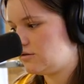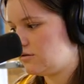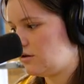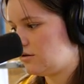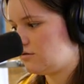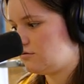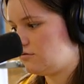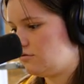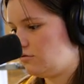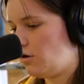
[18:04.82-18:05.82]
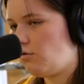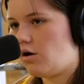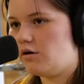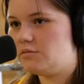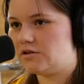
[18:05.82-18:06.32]
like grow
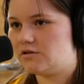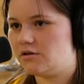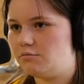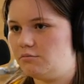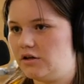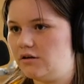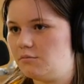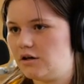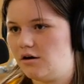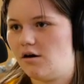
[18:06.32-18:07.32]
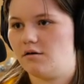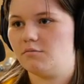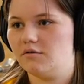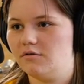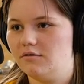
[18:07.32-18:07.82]
arms and start beating me up.
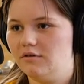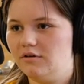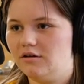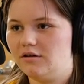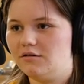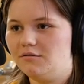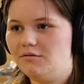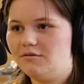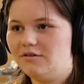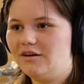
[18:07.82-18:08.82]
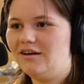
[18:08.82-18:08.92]
You know. Mm.